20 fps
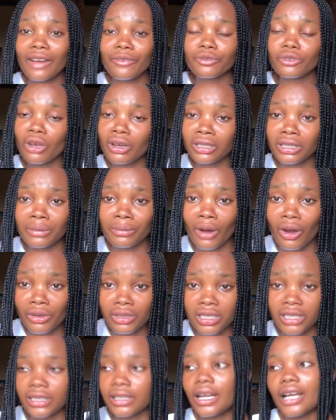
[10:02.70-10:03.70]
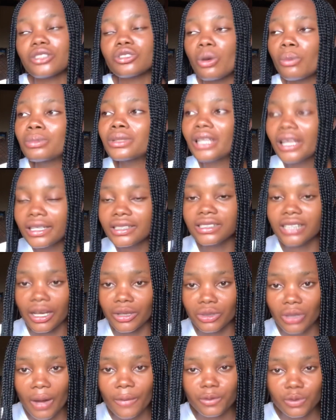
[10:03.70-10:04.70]
have talked about it. There are some things
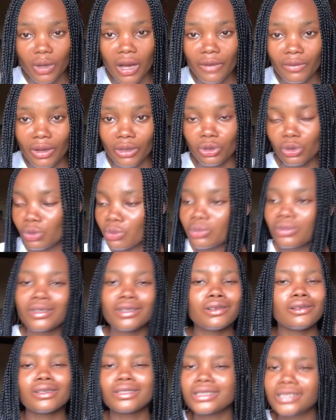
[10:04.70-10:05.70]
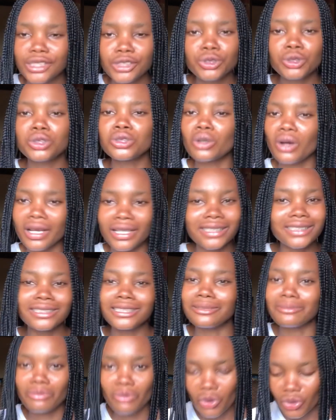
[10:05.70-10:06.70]
that you have to have at home. Tea tree oil
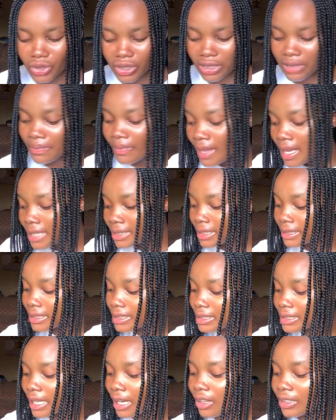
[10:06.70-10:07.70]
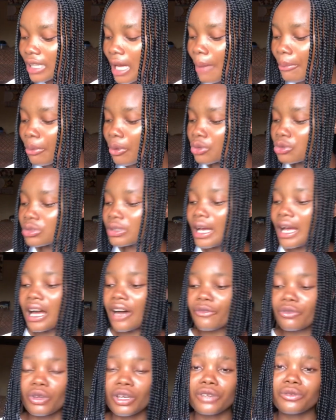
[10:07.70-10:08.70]
is a must. See, this is another bottle that I
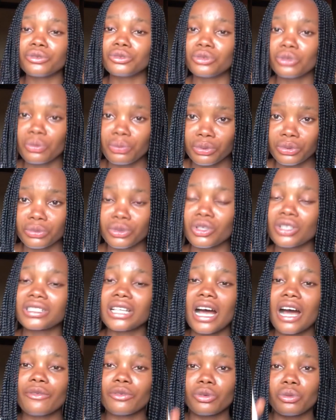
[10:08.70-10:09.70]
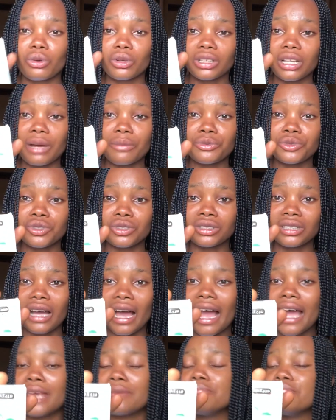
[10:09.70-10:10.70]
have not even opened because I have the one I'm using.
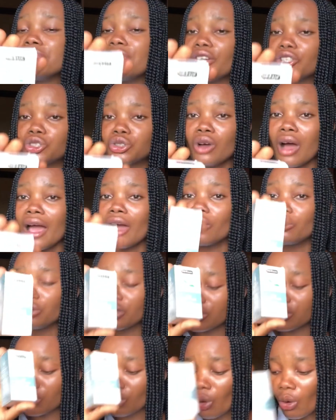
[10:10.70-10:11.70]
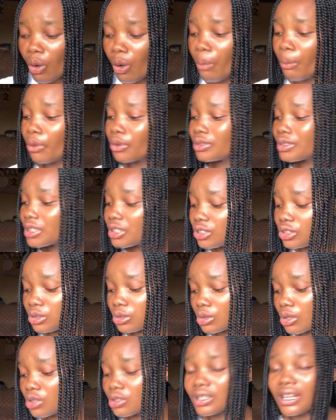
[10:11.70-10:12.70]
I make sure I always stock up on tea
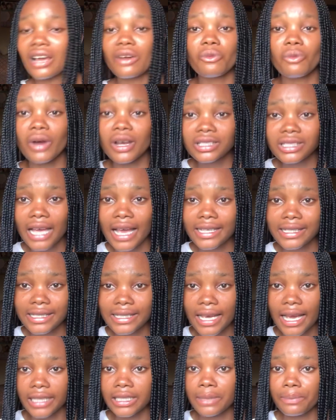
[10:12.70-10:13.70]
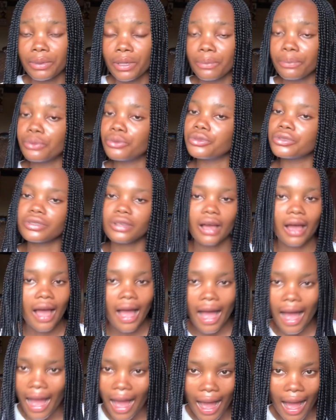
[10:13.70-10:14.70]
tree oil so that once I see any pimples,
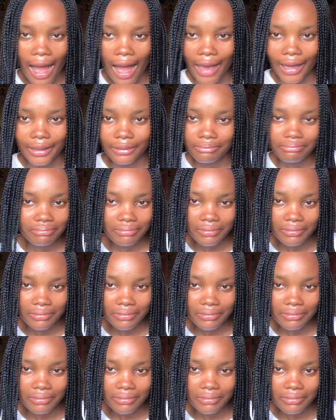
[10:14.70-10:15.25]
I